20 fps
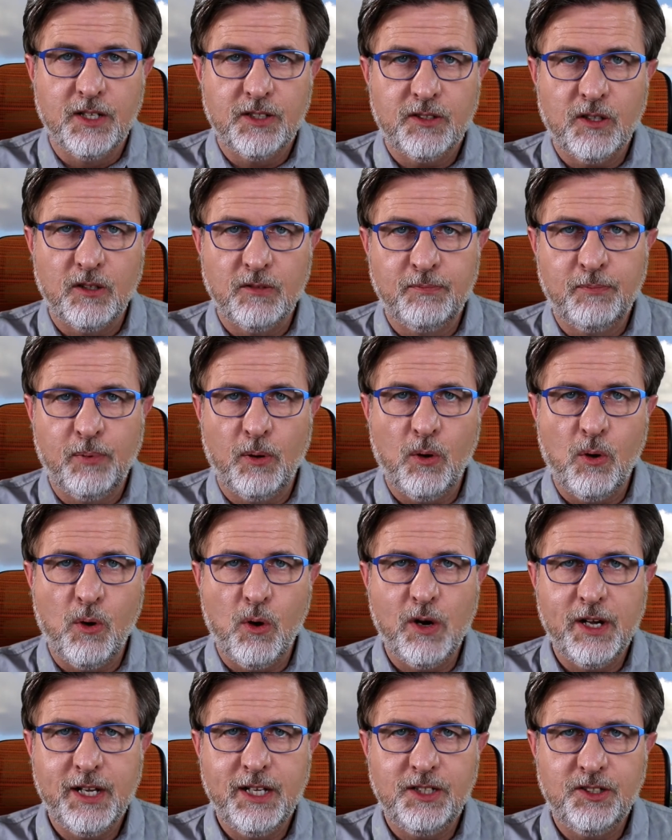So
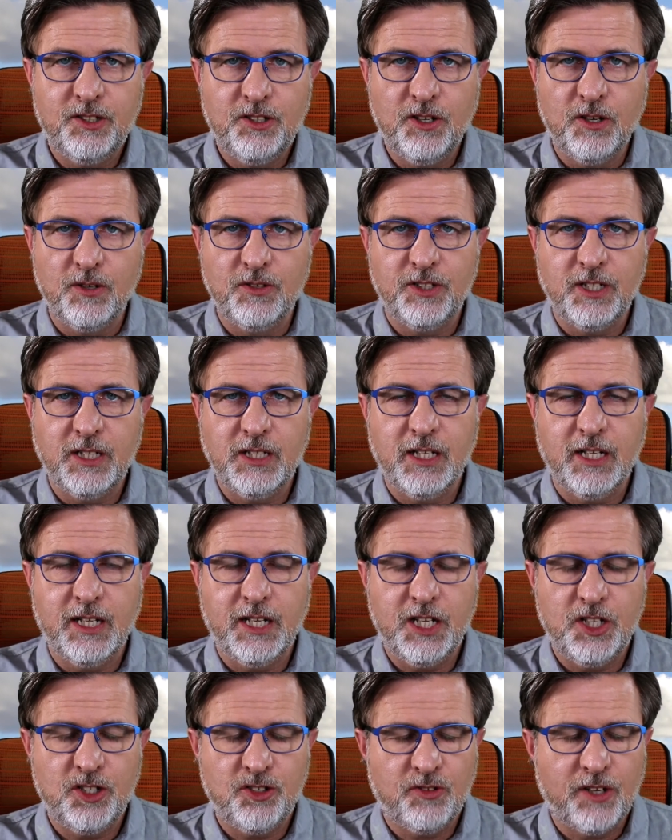Paul, he's using
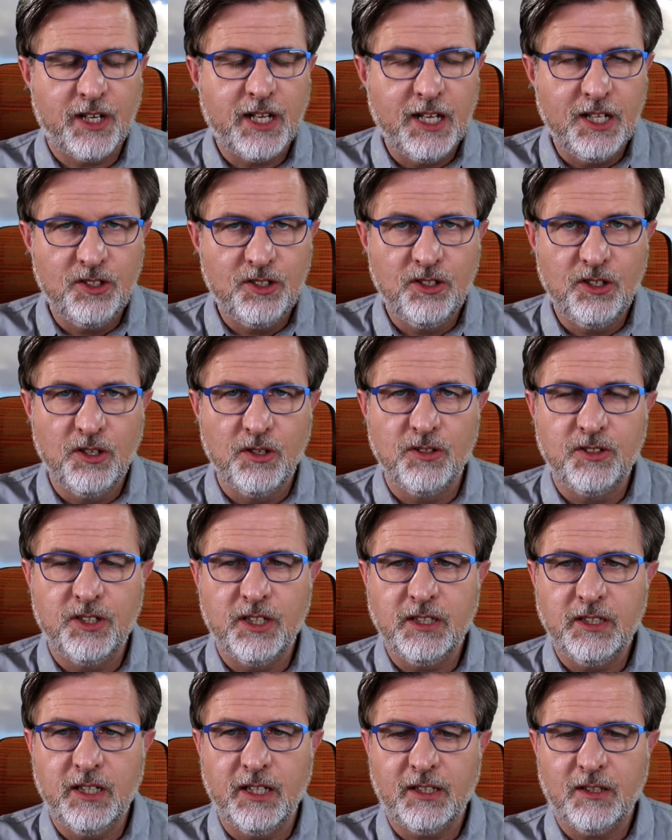their history, he's
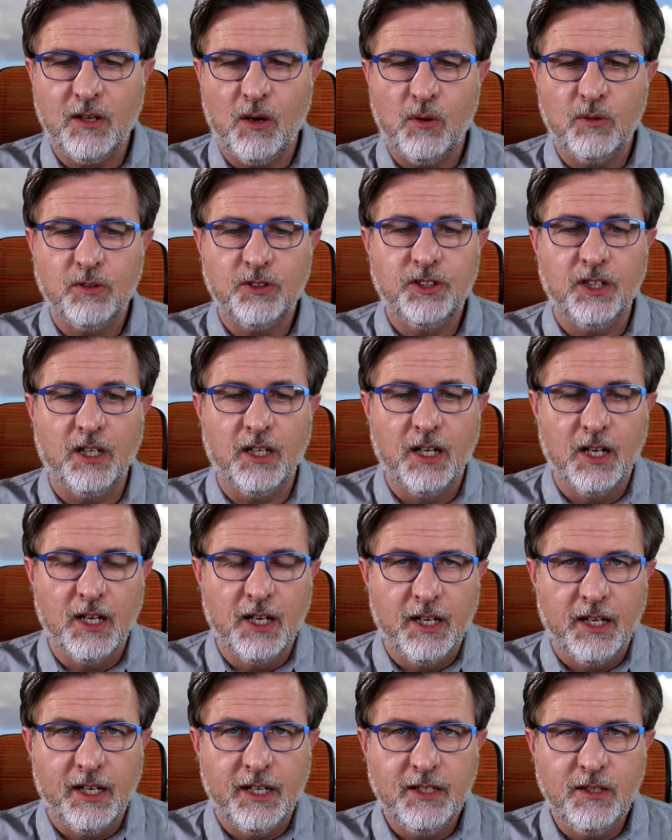using their culture
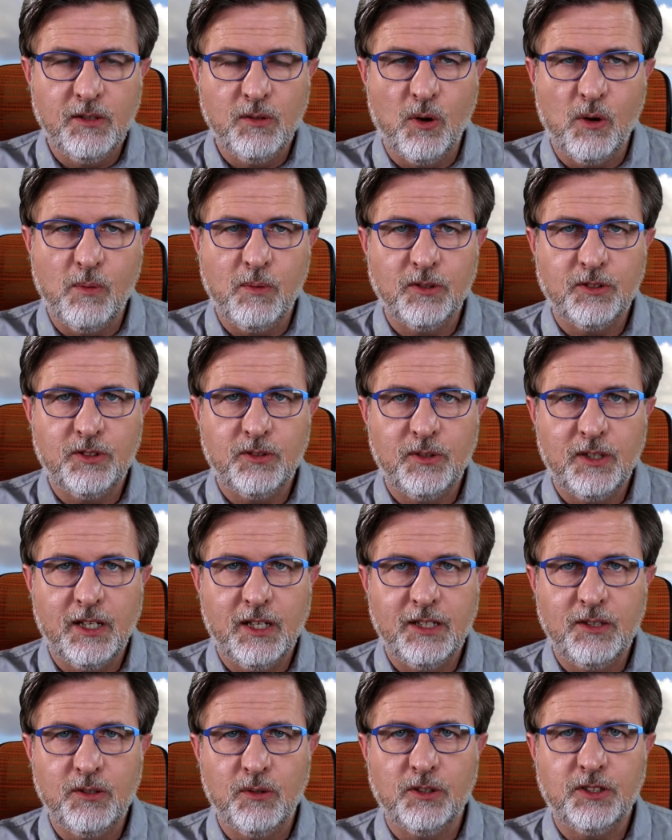in order
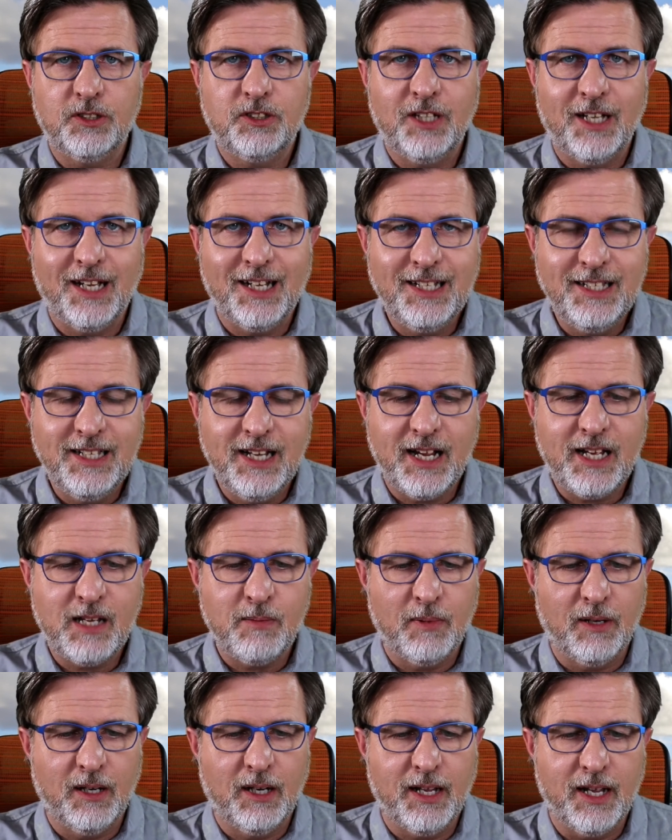to
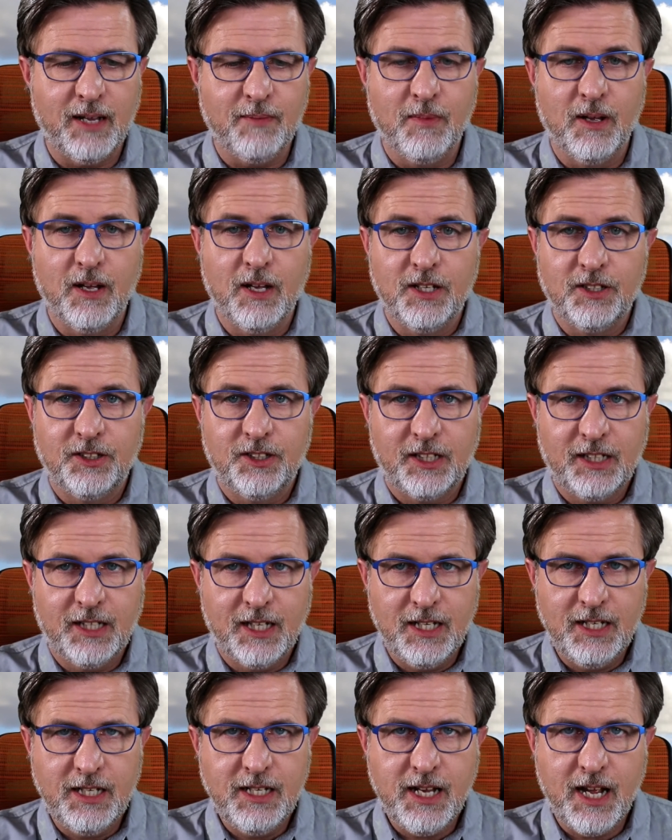enable him to
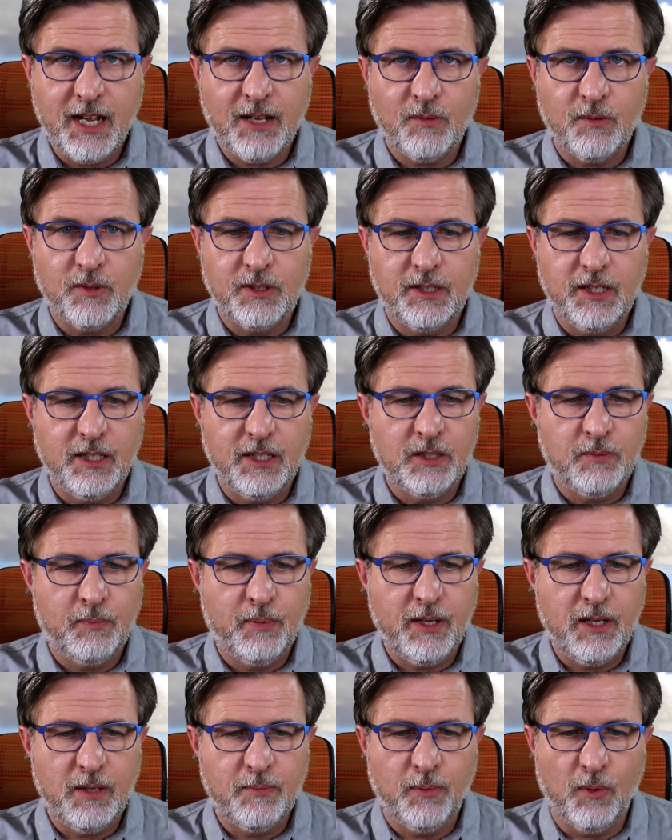connect with these
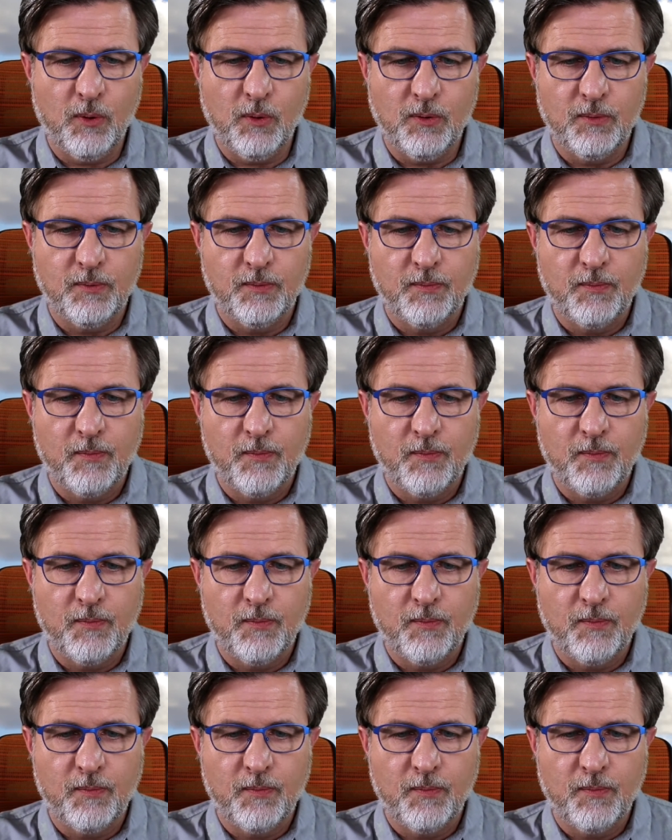people.